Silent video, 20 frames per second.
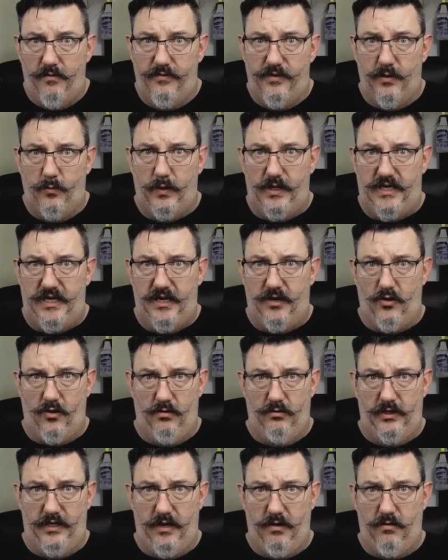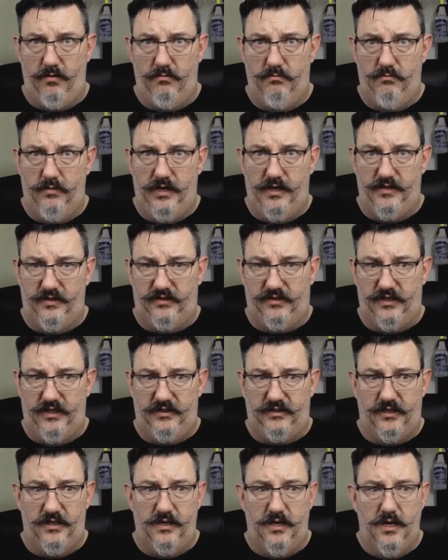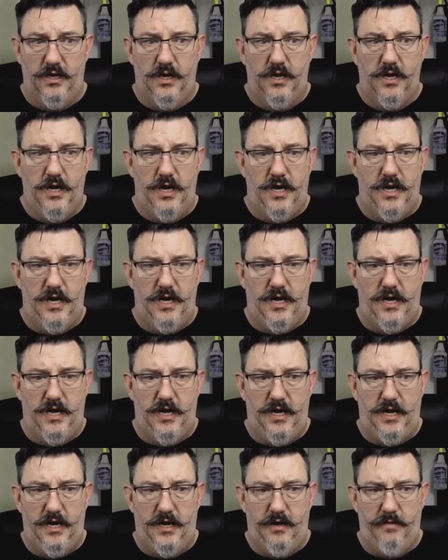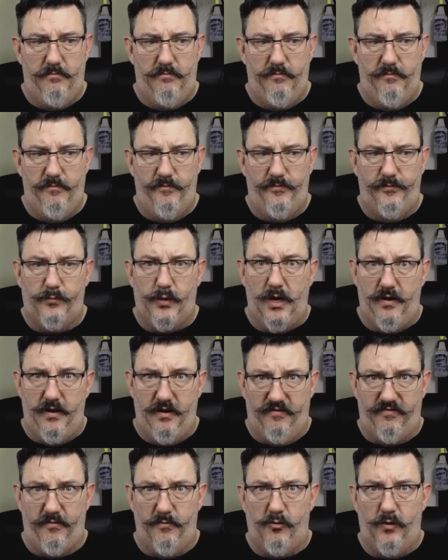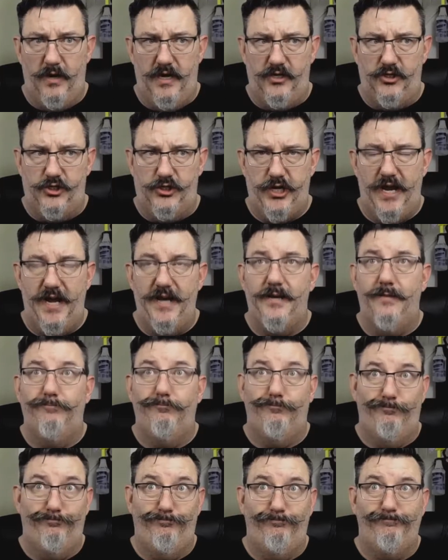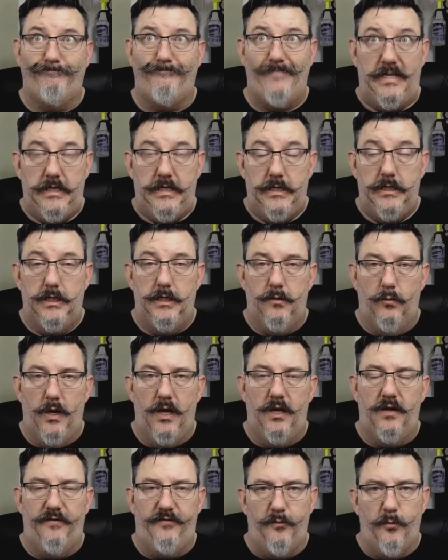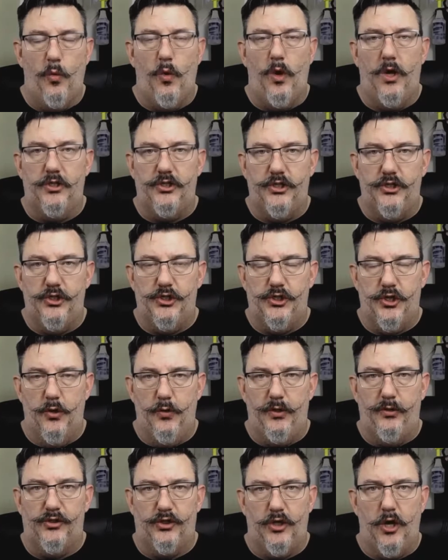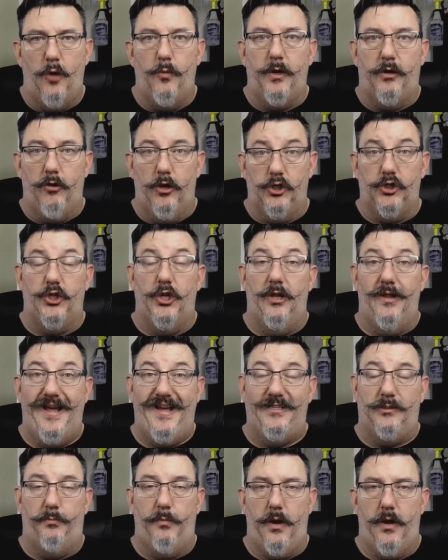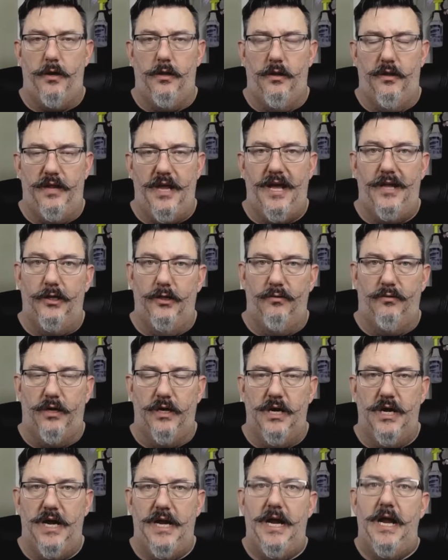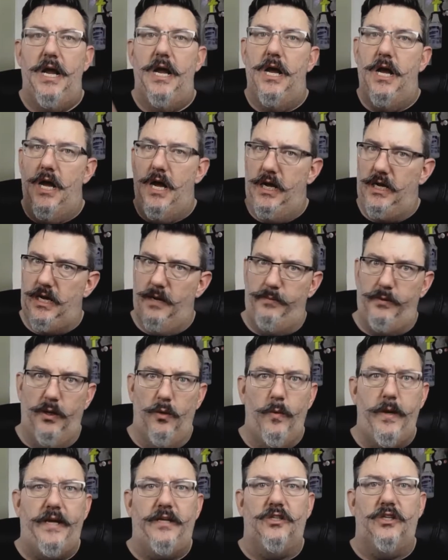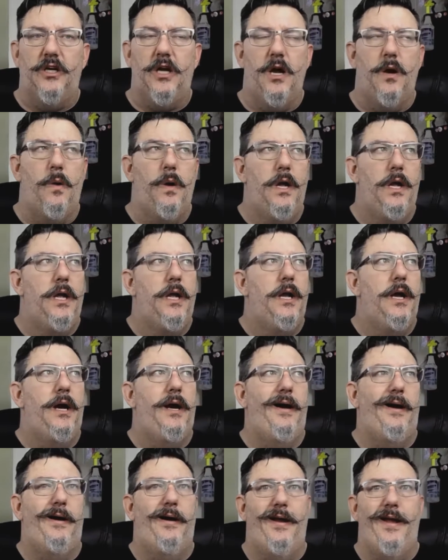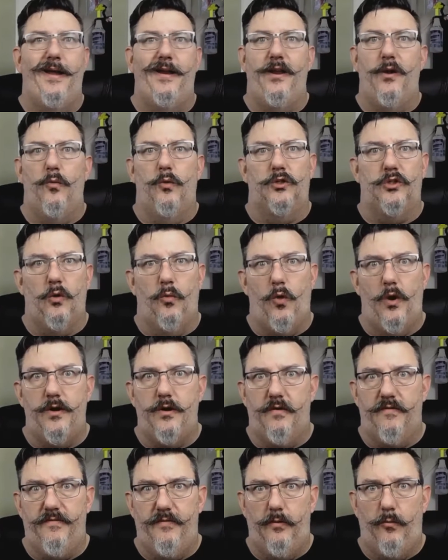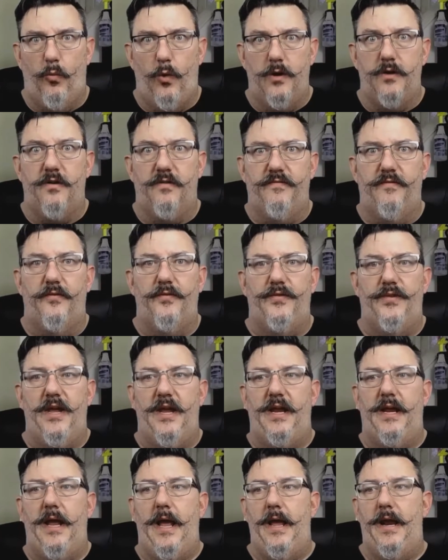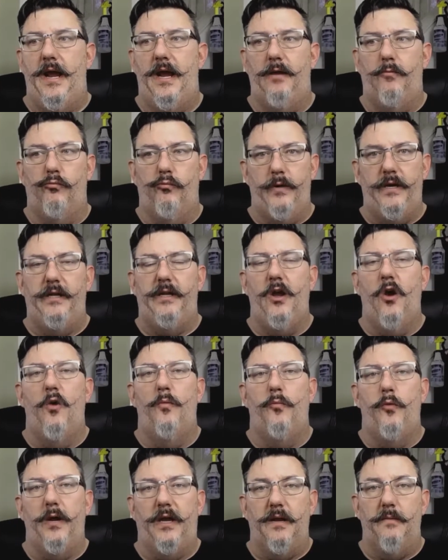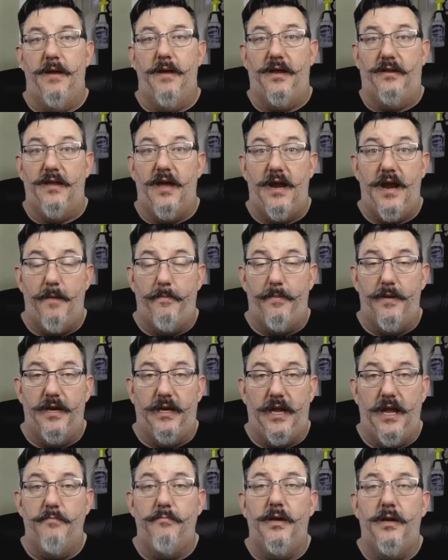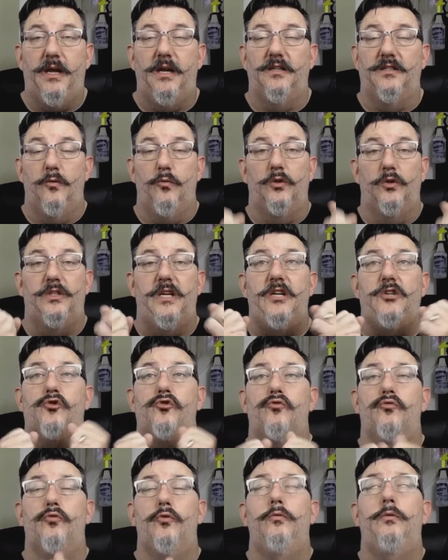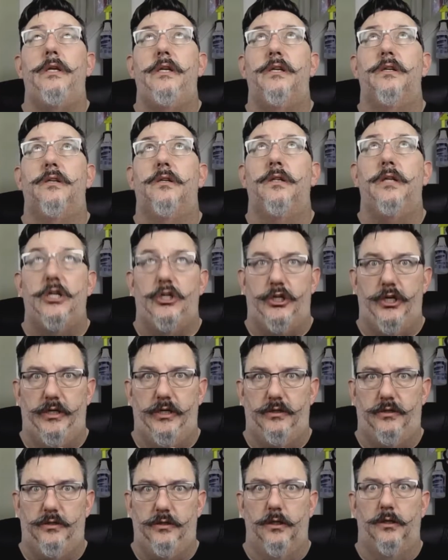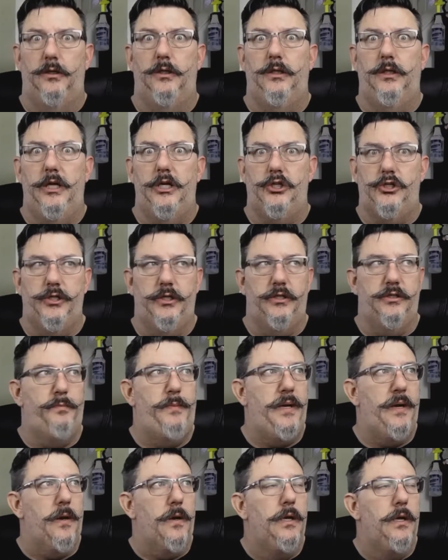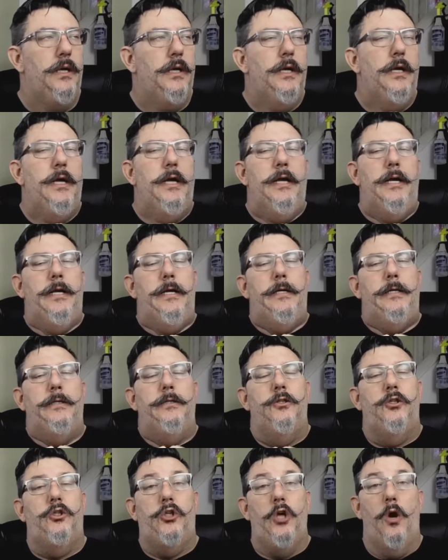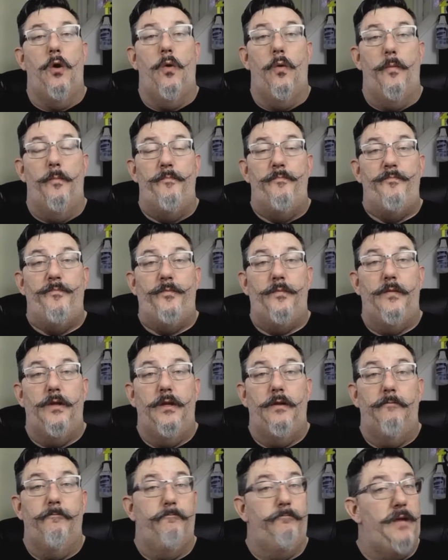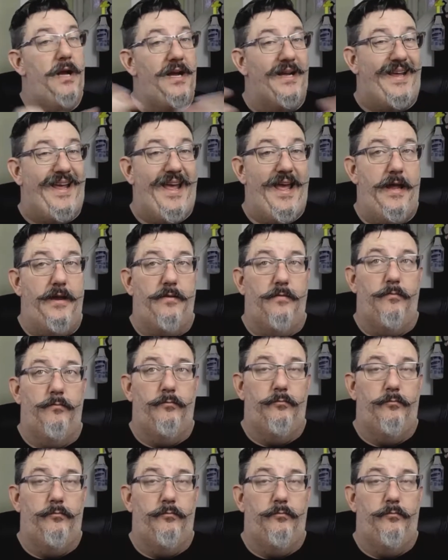that we did earlier in the season, brown ale from a Red Shed. Well, if you've been watching the show, you saw we crushed the last bottle of that, Luke and I, a couple of weeks ago. And it was a wonderful, wonderful thing, and I really hope we can make that happen again because it was a truly delicious, delicious beer. So, again,